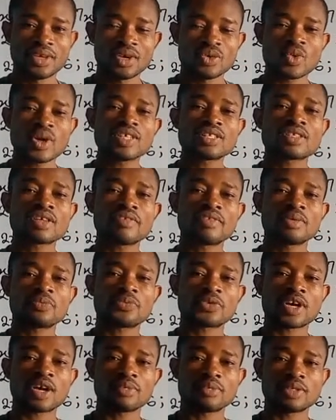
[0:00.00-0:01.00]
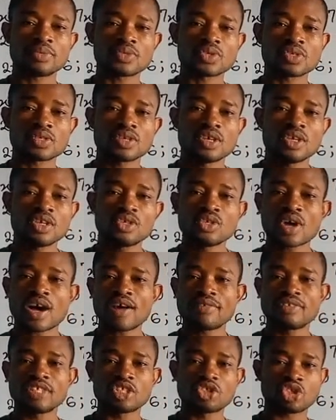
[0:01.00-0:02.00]
When solving problems, you
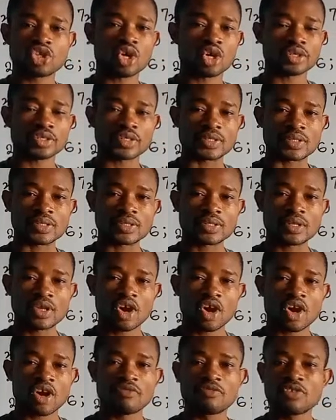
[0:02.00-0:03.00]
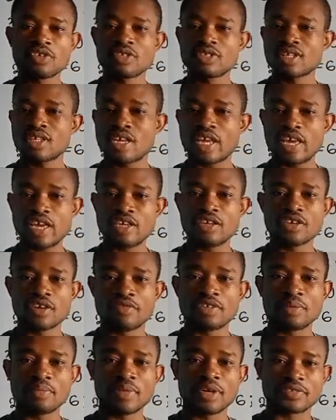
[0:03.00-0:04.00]
have the choice of using any of
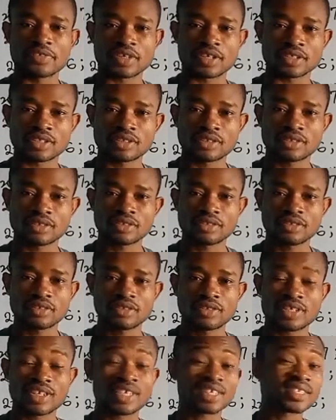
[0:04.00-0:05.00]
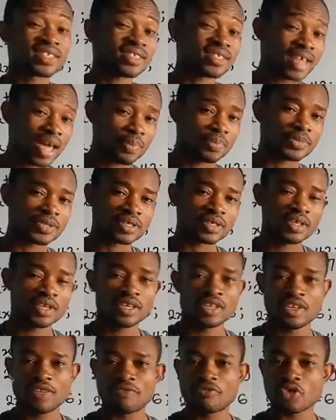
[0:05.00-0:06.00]
the method, except
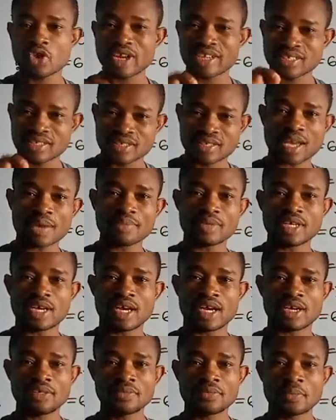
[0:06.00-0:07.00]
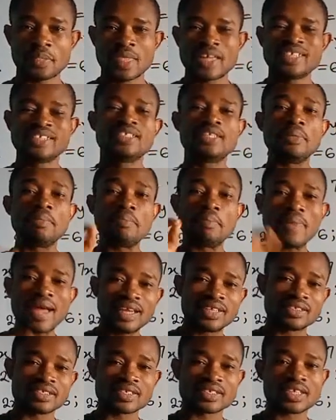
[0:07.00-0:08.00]
if your examiner
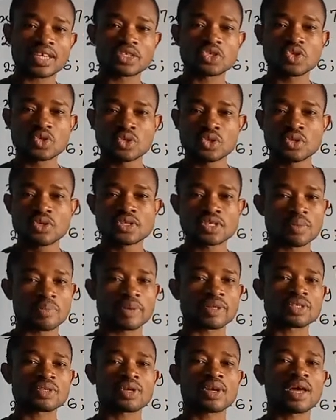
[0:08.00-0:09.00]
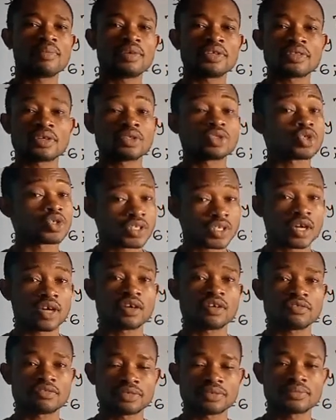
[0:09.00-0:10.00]
demands that you use a particular method to
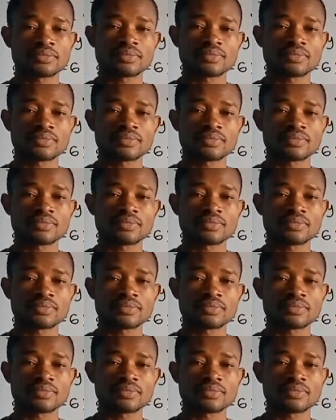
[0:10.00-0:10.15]
solve.